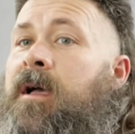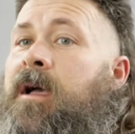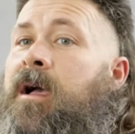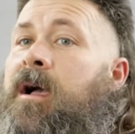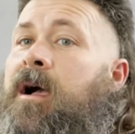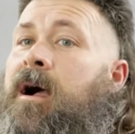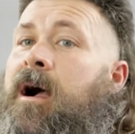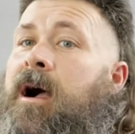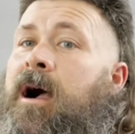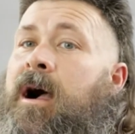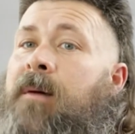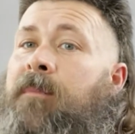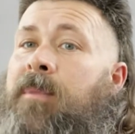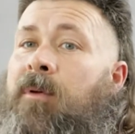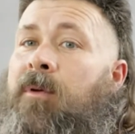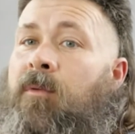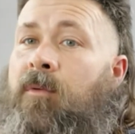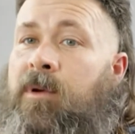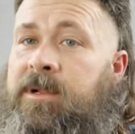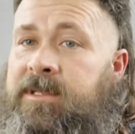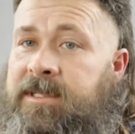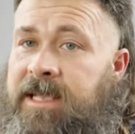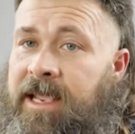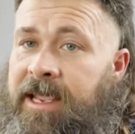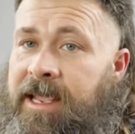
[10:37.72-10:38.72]
But
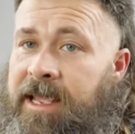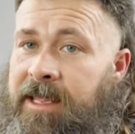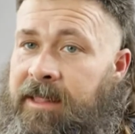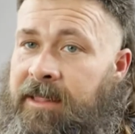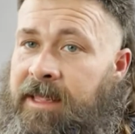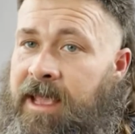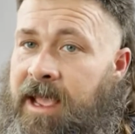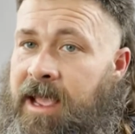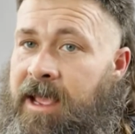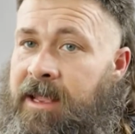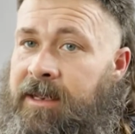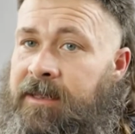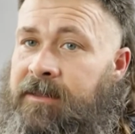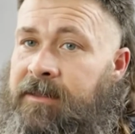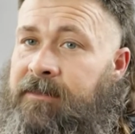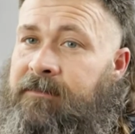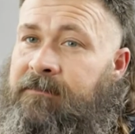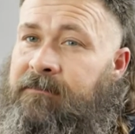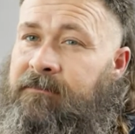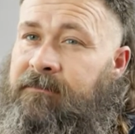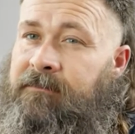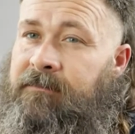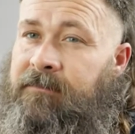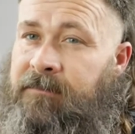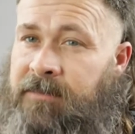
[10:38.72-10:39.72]
once I get that
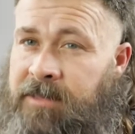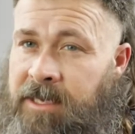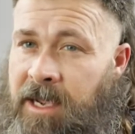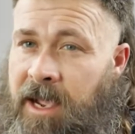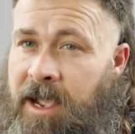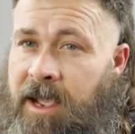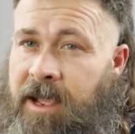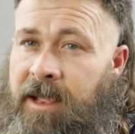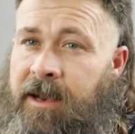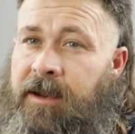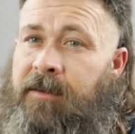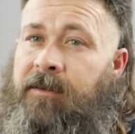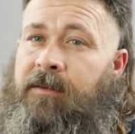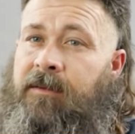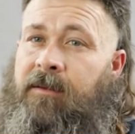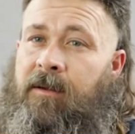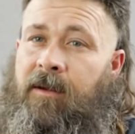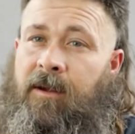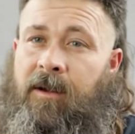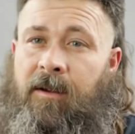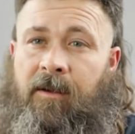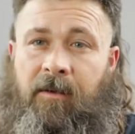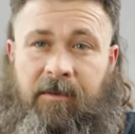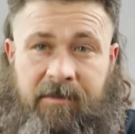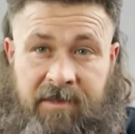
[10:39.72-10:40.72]
done,
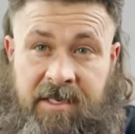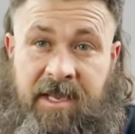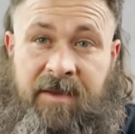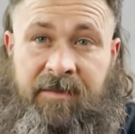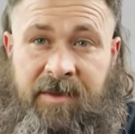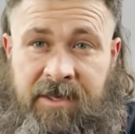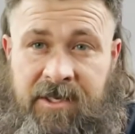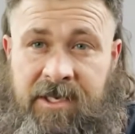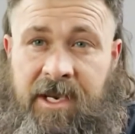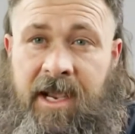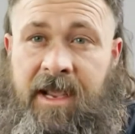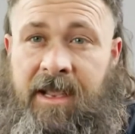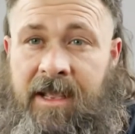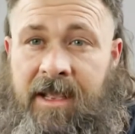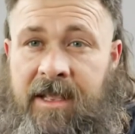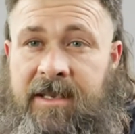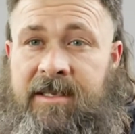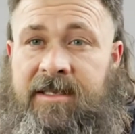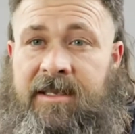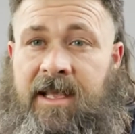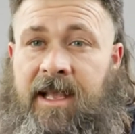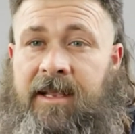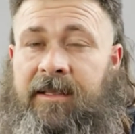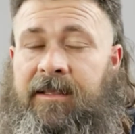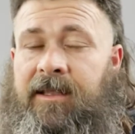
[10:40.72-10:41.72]
TPJ gets
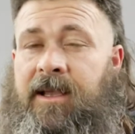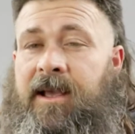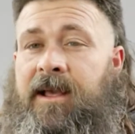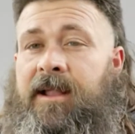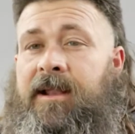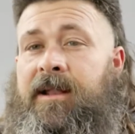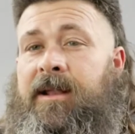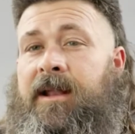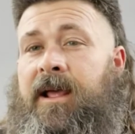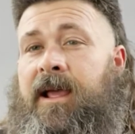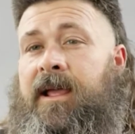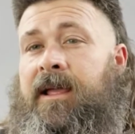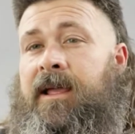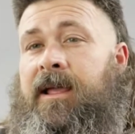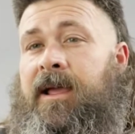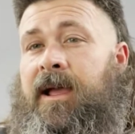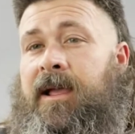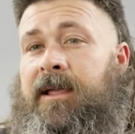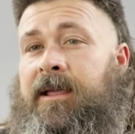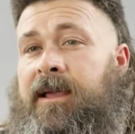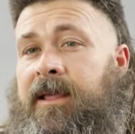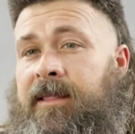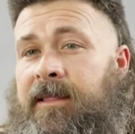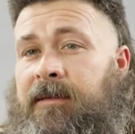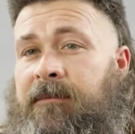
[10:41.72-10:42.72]
that done, and I
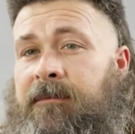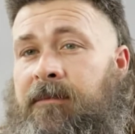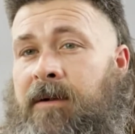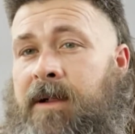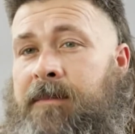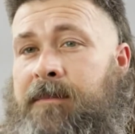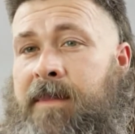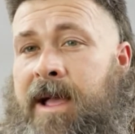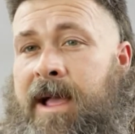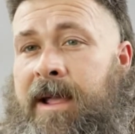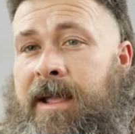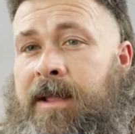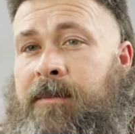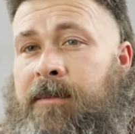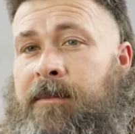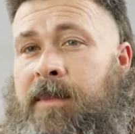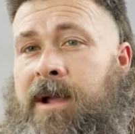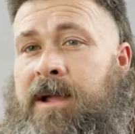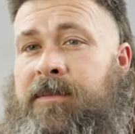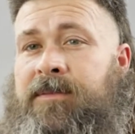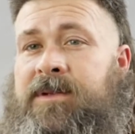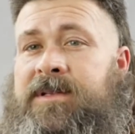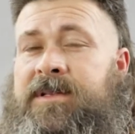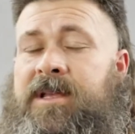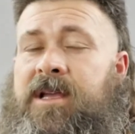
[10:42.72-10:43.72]
get the frame back in my
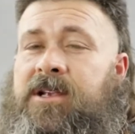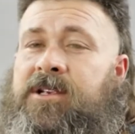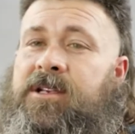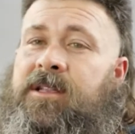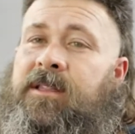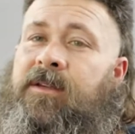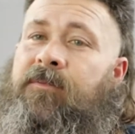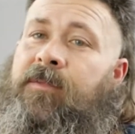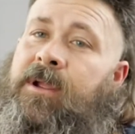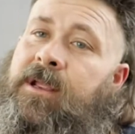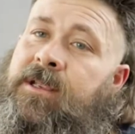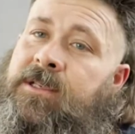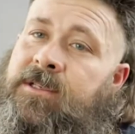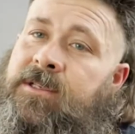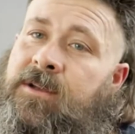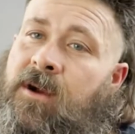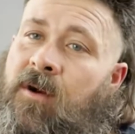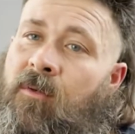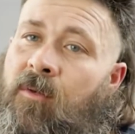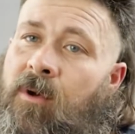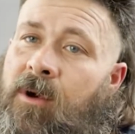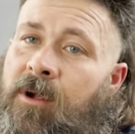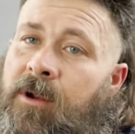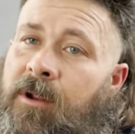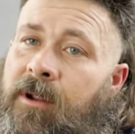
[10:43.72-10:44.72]
possession, then we can start
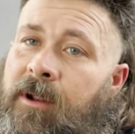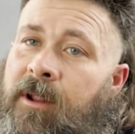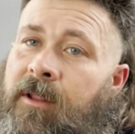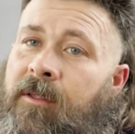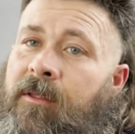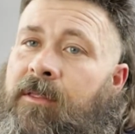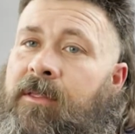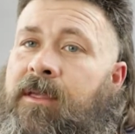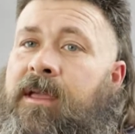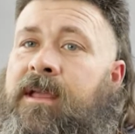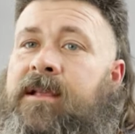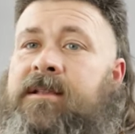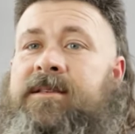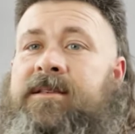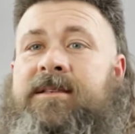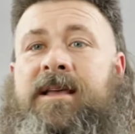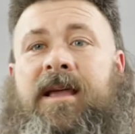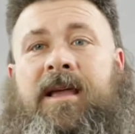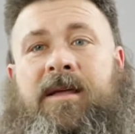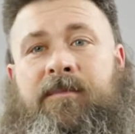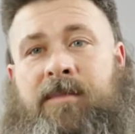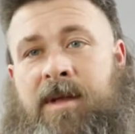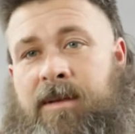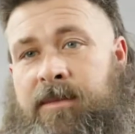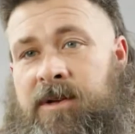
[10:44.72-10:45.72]
working on other things. I
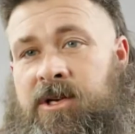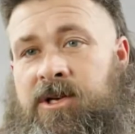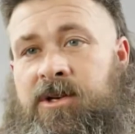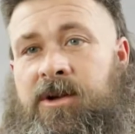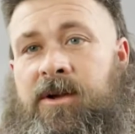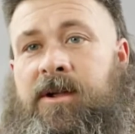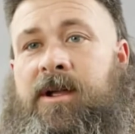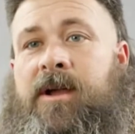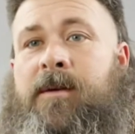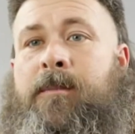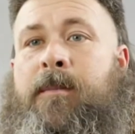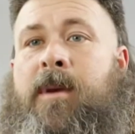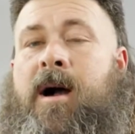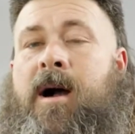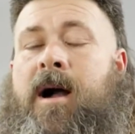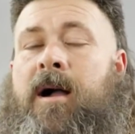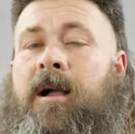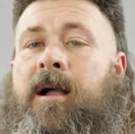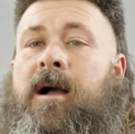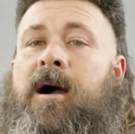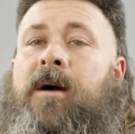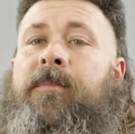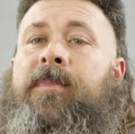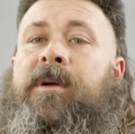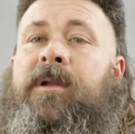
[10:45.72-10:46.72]
can maybe show you a
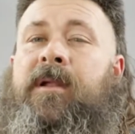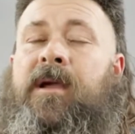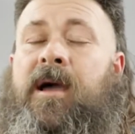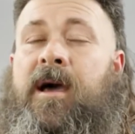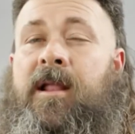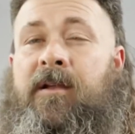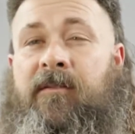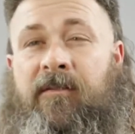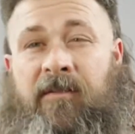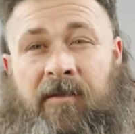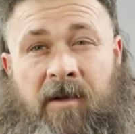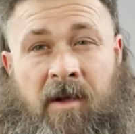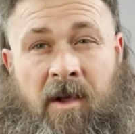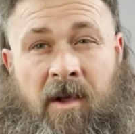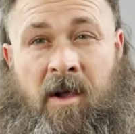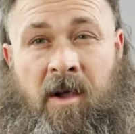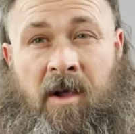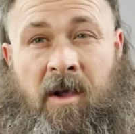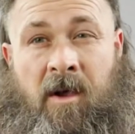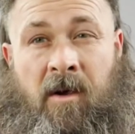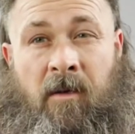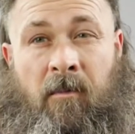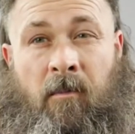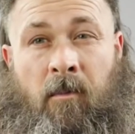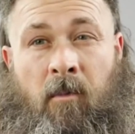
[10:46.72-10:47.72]
mock-up and kind of
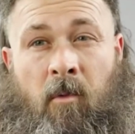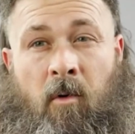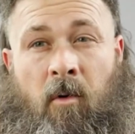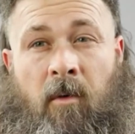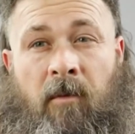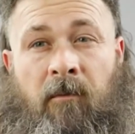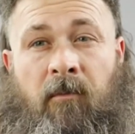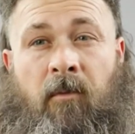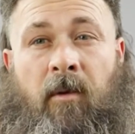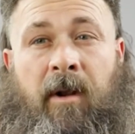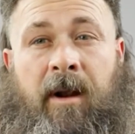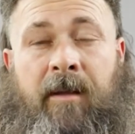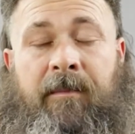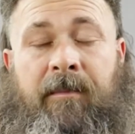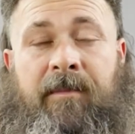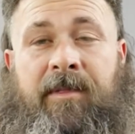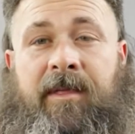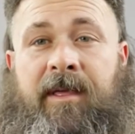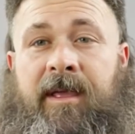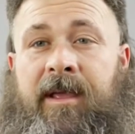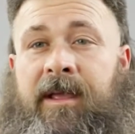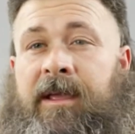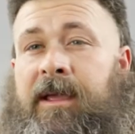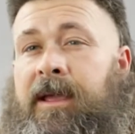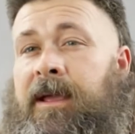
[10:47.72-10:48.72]
more of what I'm
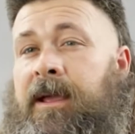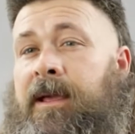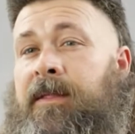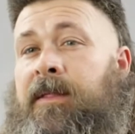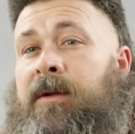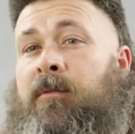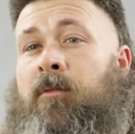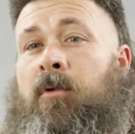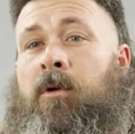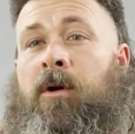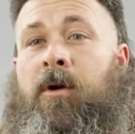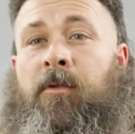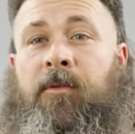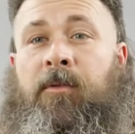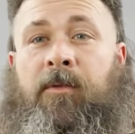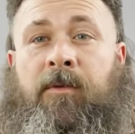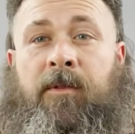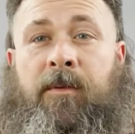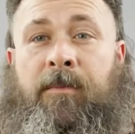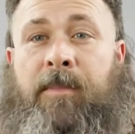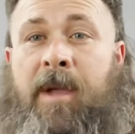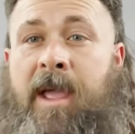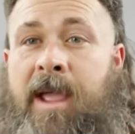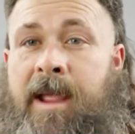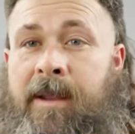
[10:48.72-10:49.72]
thinking, and then we'll go through the
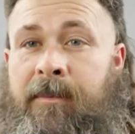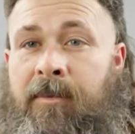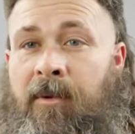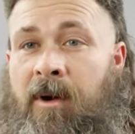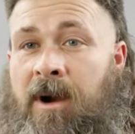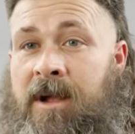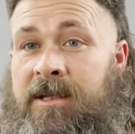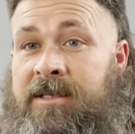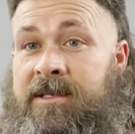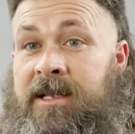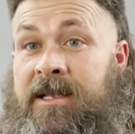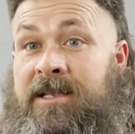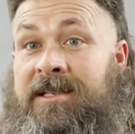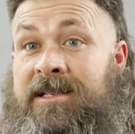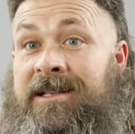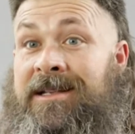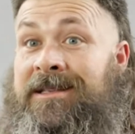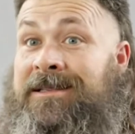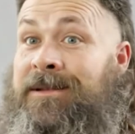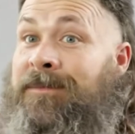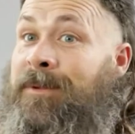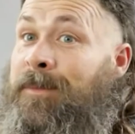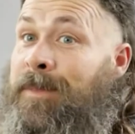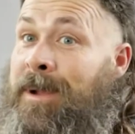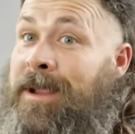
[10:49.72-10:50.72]
paint process, because I'm
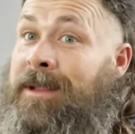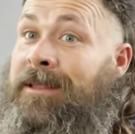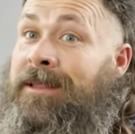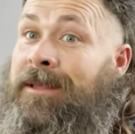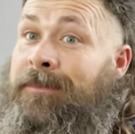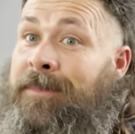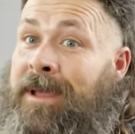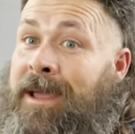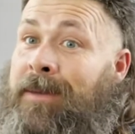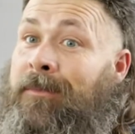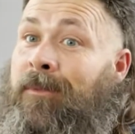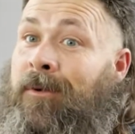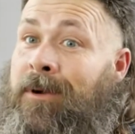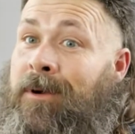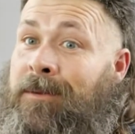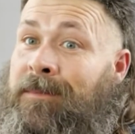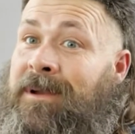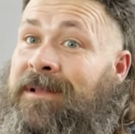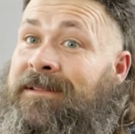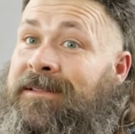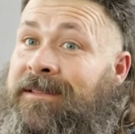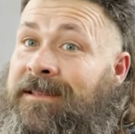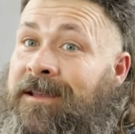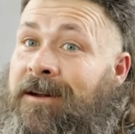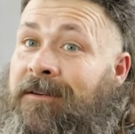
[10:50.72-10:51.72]
gonna paint the bad boy
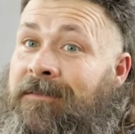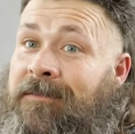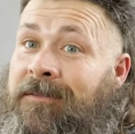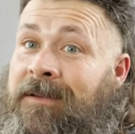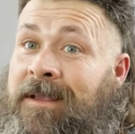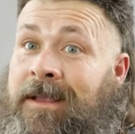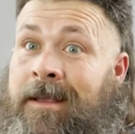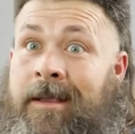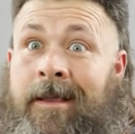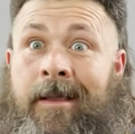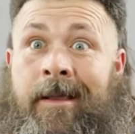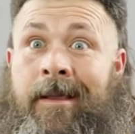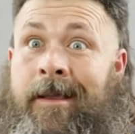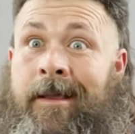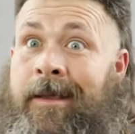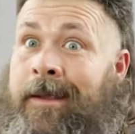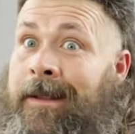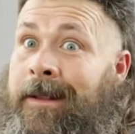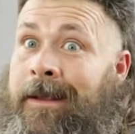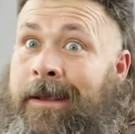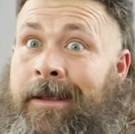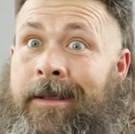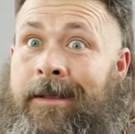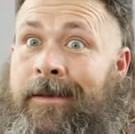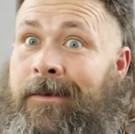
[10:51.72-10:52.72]
myself, and
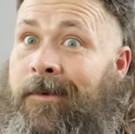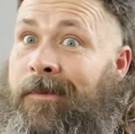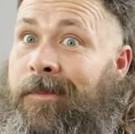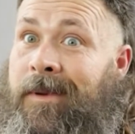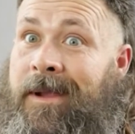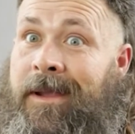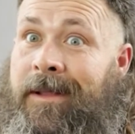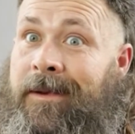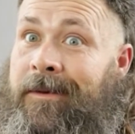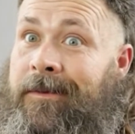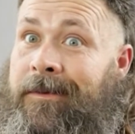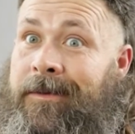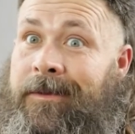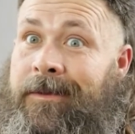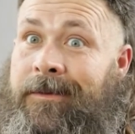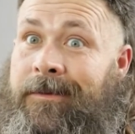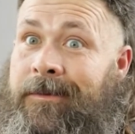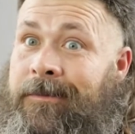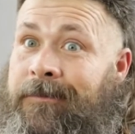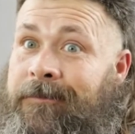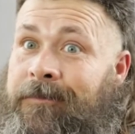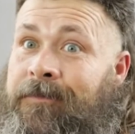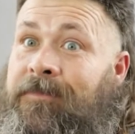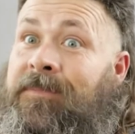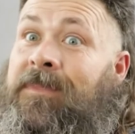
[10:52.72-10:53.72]
I ain't no painter, dude.
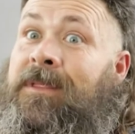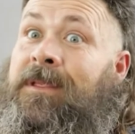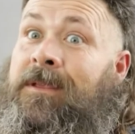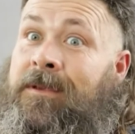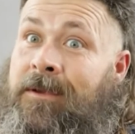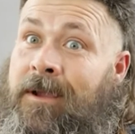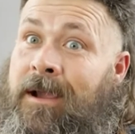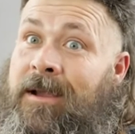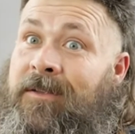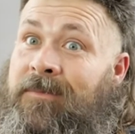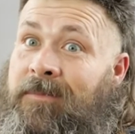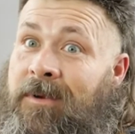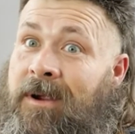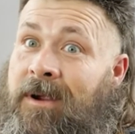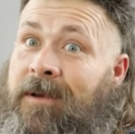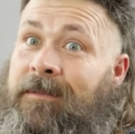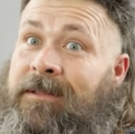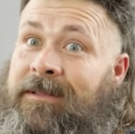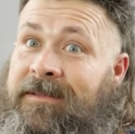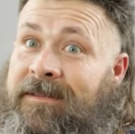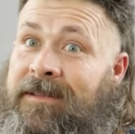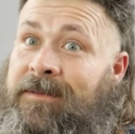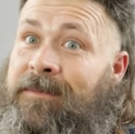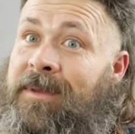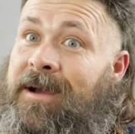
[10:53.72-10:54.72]
You guys probably
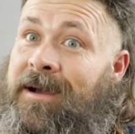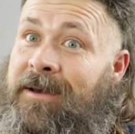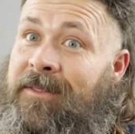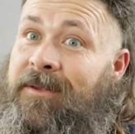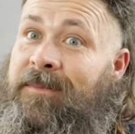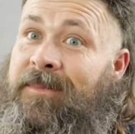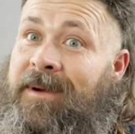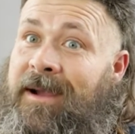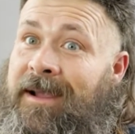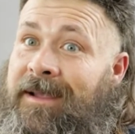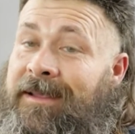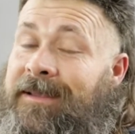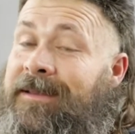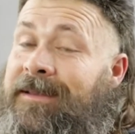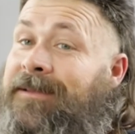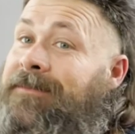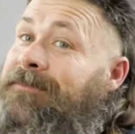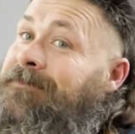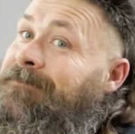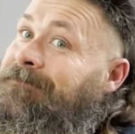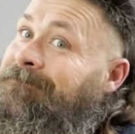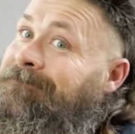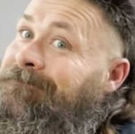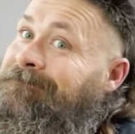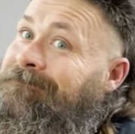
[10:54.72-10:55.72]
seen my other bike.
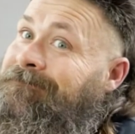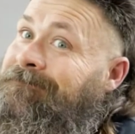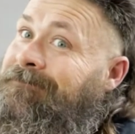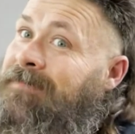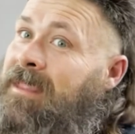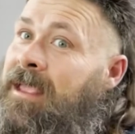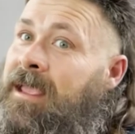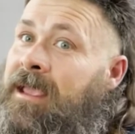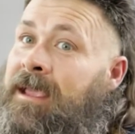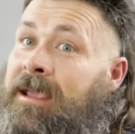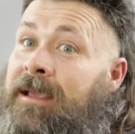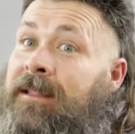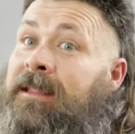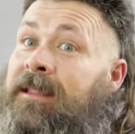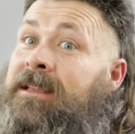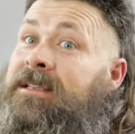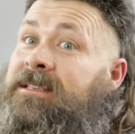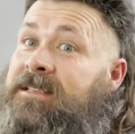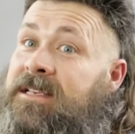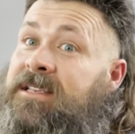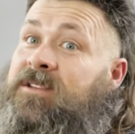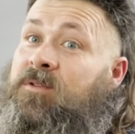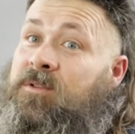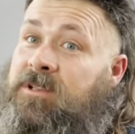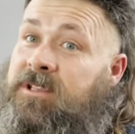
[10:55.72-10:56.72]
At least
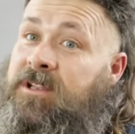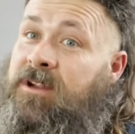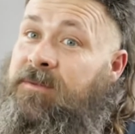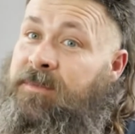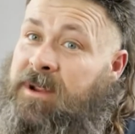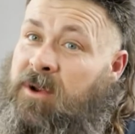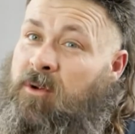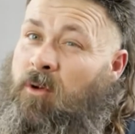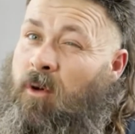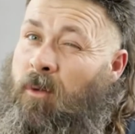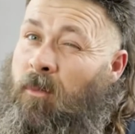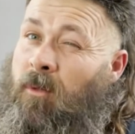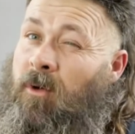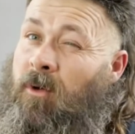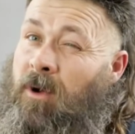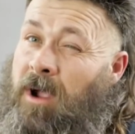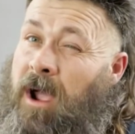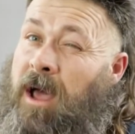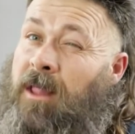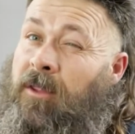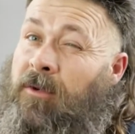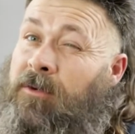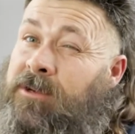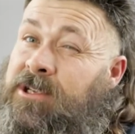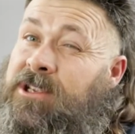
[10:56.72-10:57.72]
this one's gonna be normal
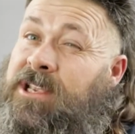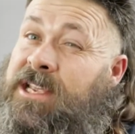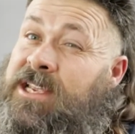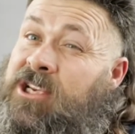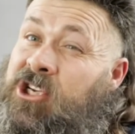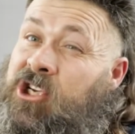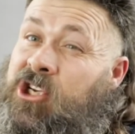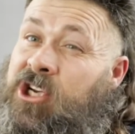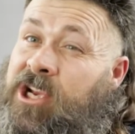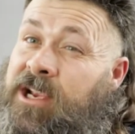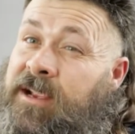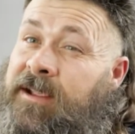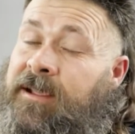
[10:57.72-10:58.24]
colors-ish.